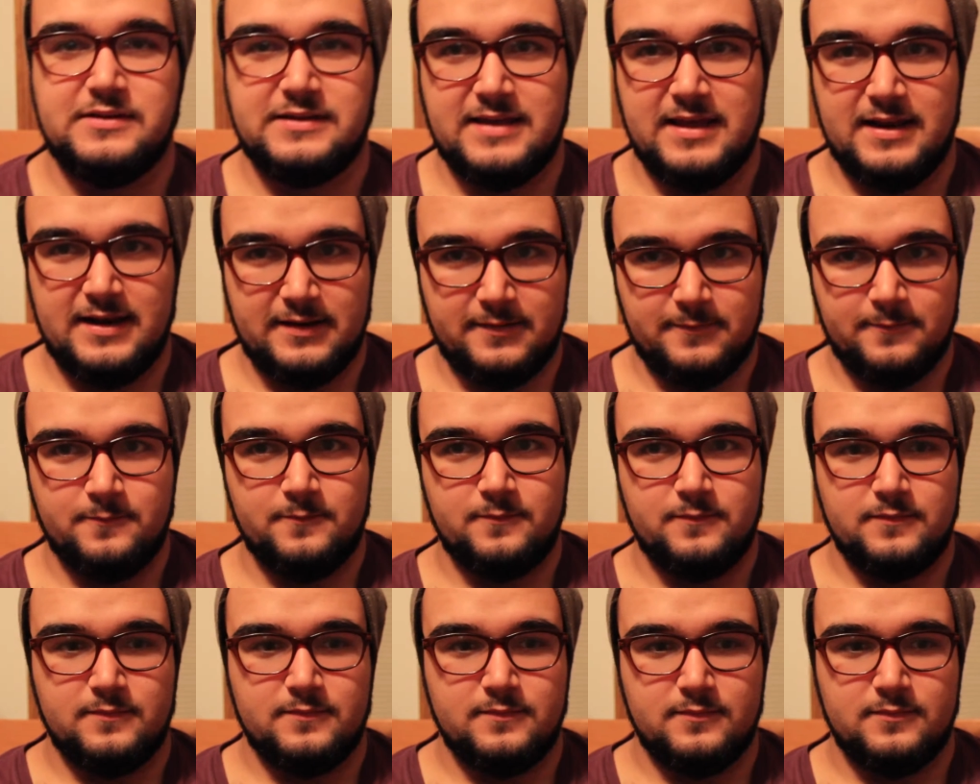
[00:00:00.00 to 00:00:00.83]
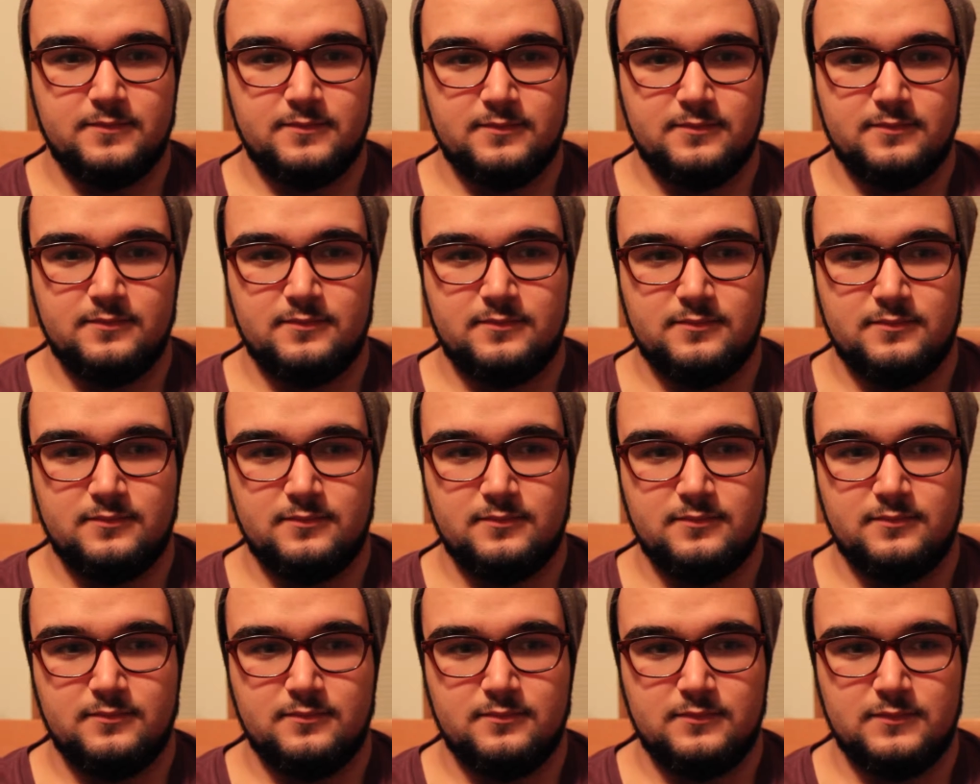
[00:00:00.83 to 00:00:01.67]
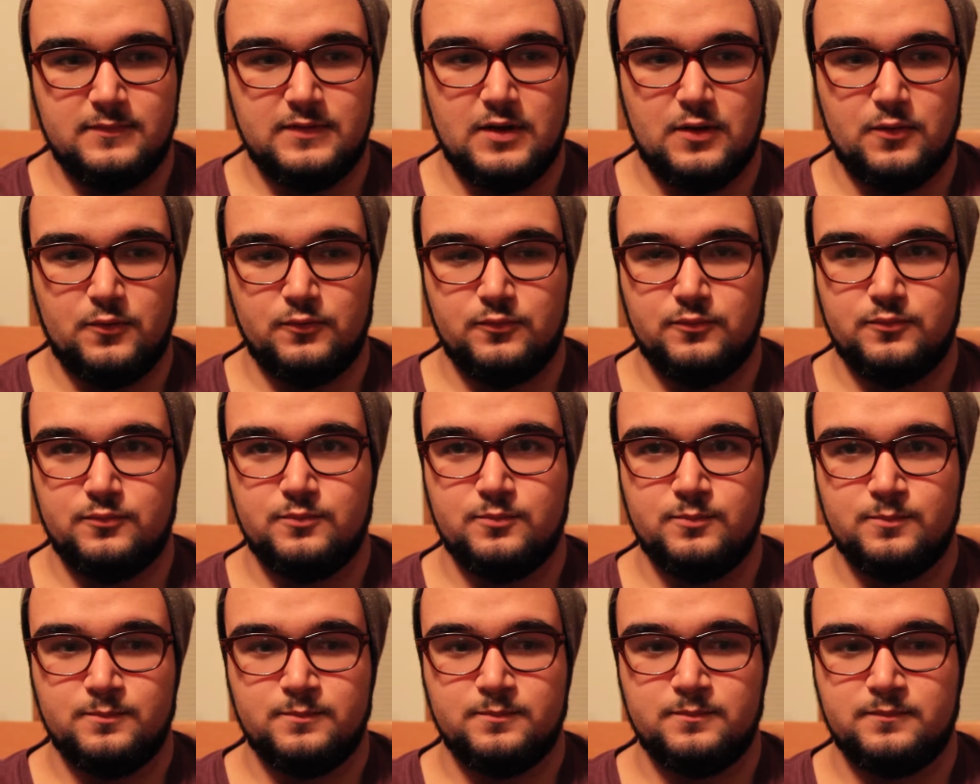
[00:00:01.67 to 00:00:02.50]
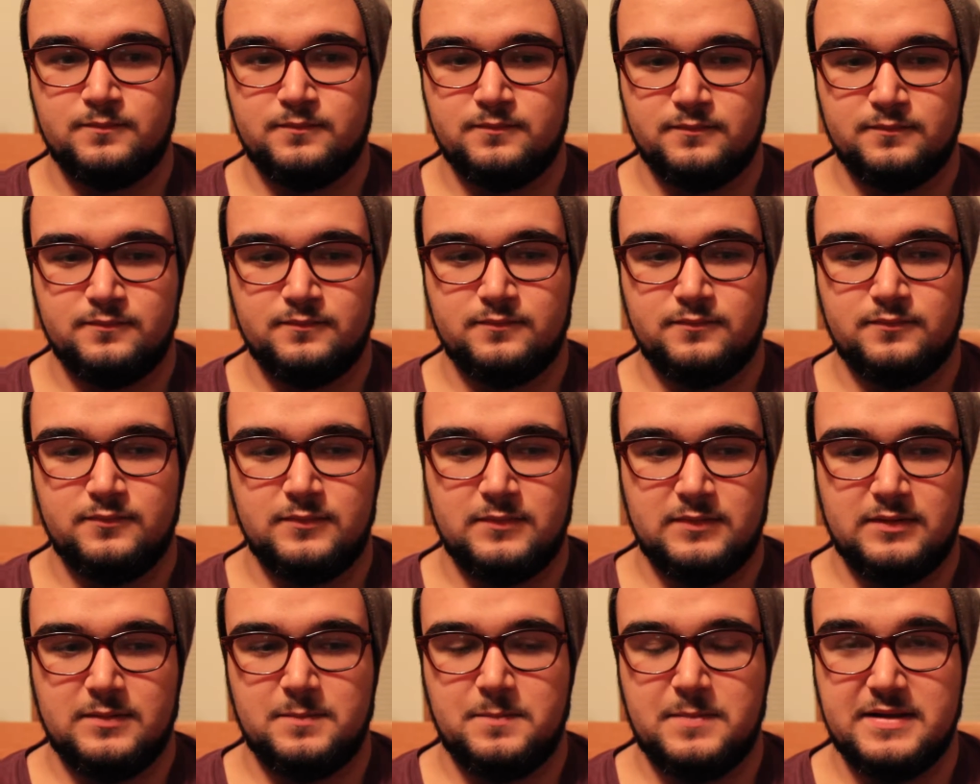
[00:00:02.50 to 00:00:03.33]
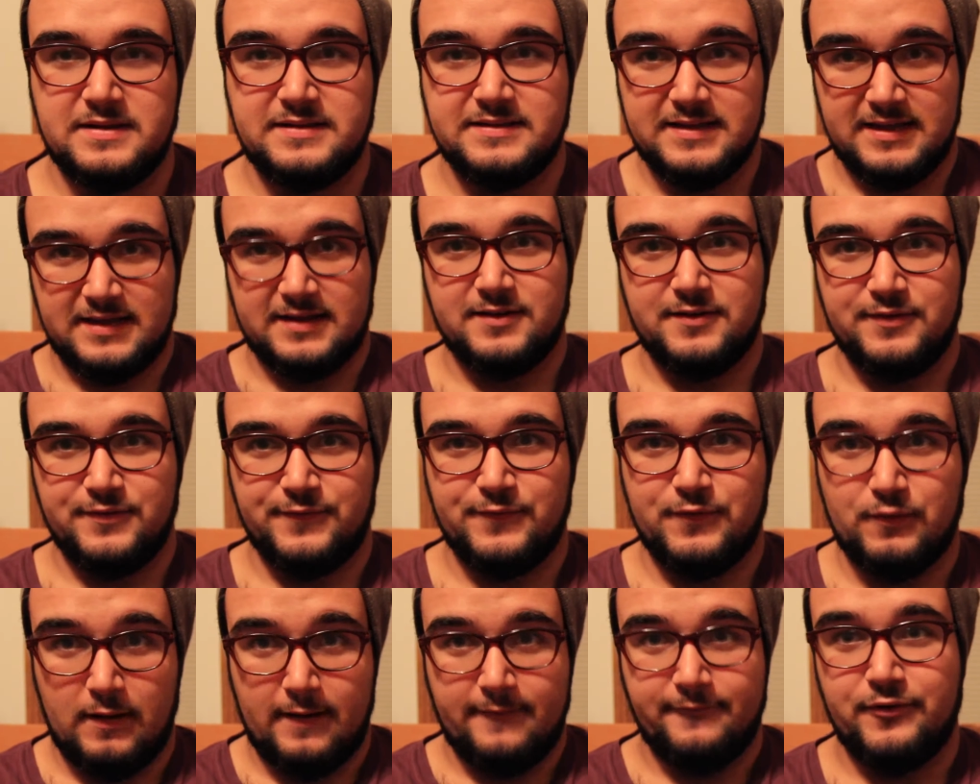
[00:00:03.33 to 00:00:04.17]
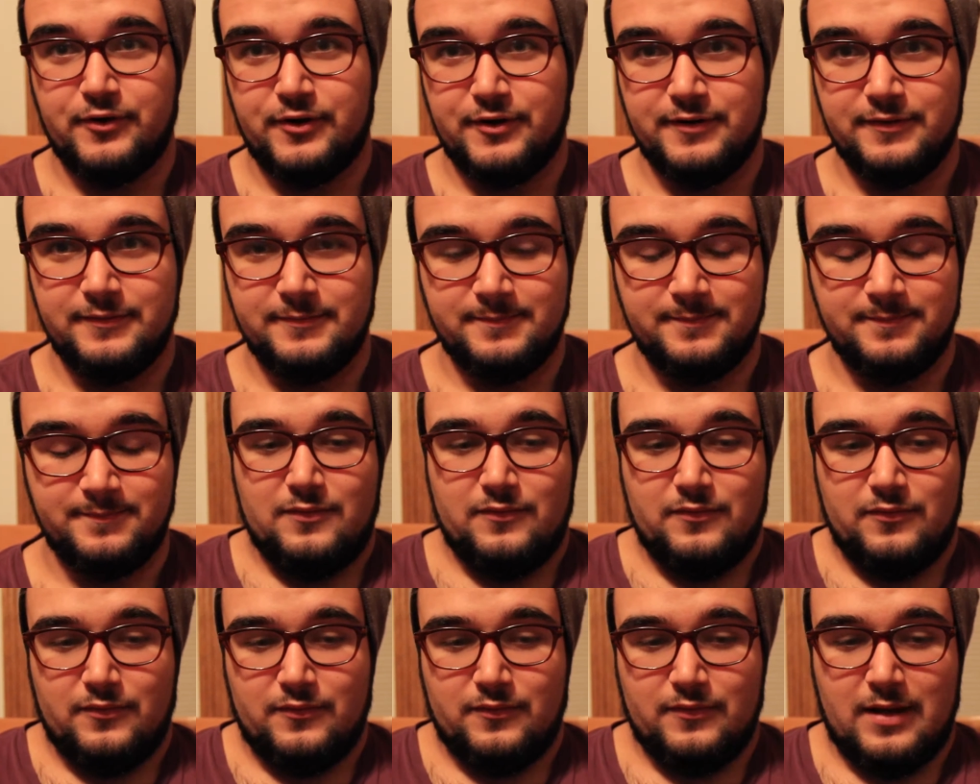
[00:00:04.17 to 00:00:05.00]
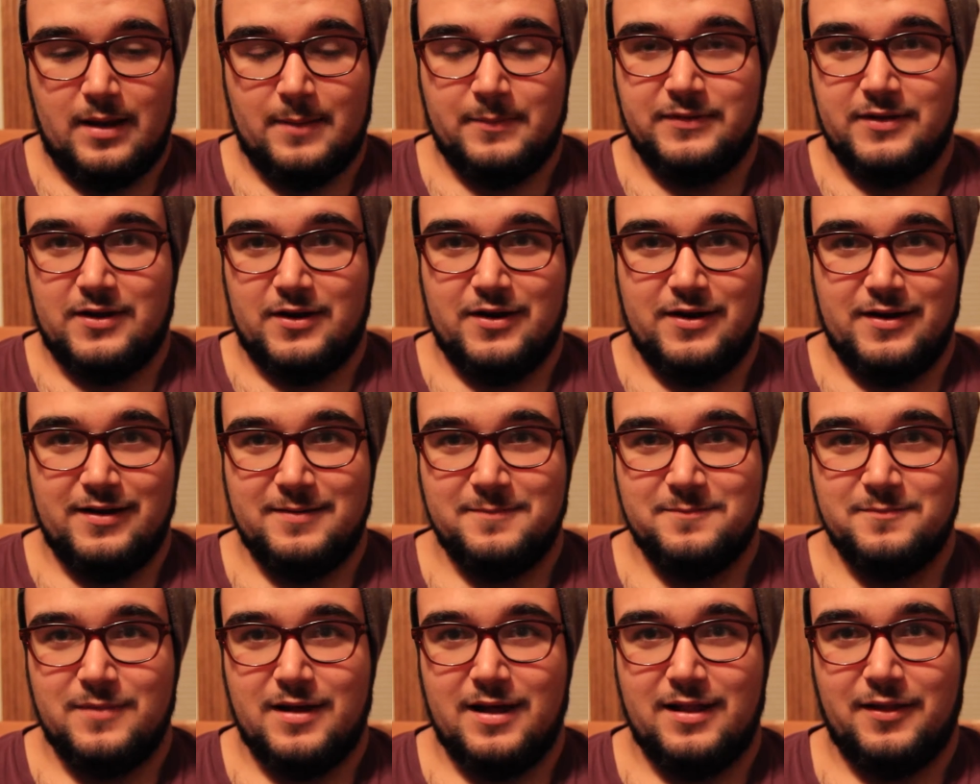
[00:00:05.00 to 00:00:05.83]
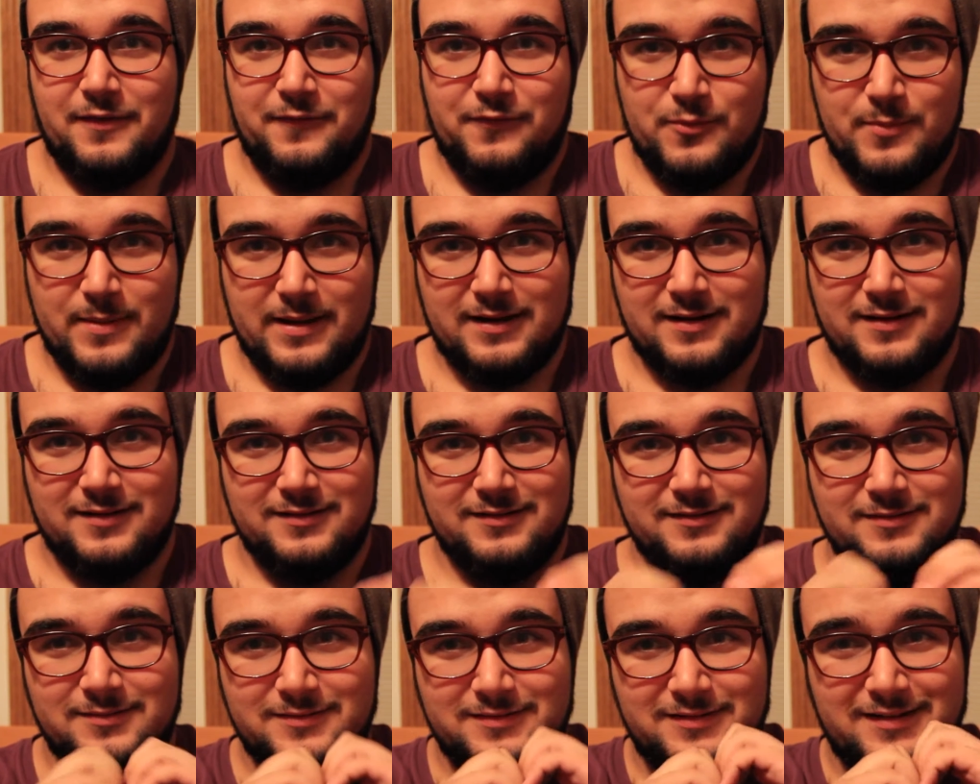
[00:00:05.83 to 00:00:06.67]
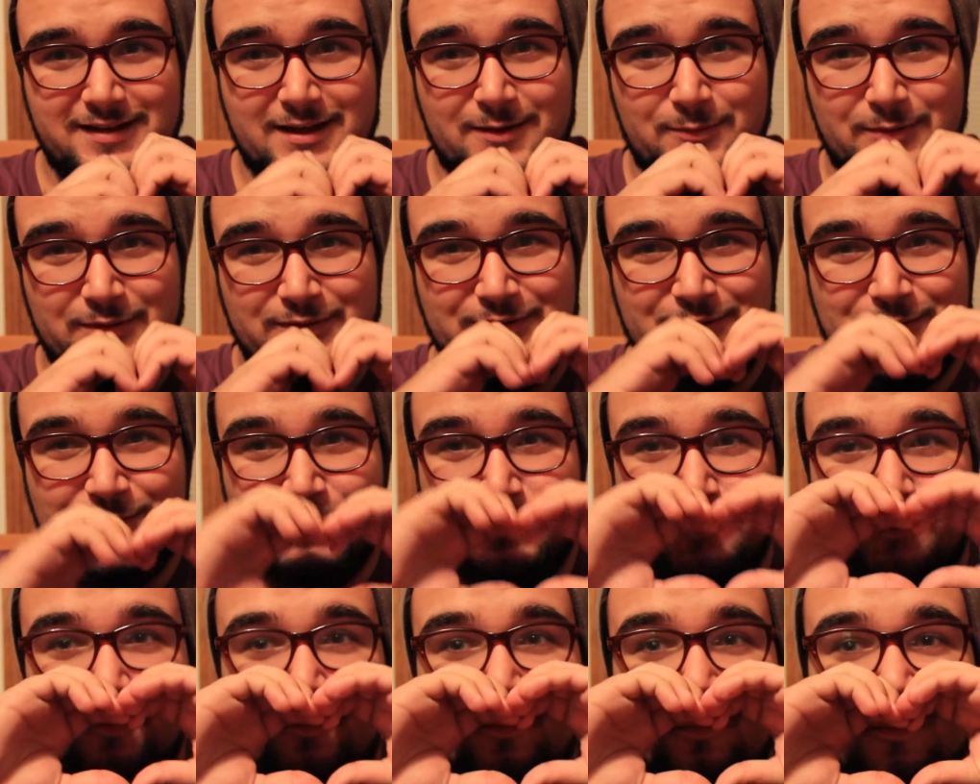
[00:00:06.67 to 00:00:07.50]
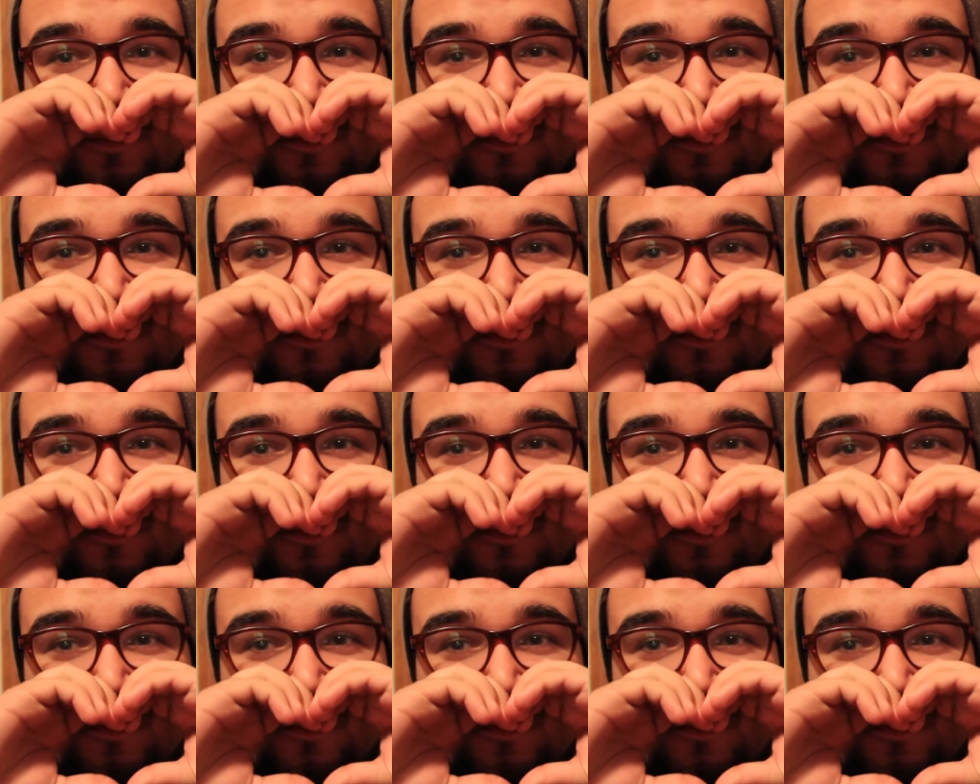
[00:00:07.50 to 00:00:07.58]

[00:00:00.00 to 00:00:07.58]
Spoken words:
Just kidding. Don't. Be sick forever. I'm sorry. I love you, Becca. Get well soon.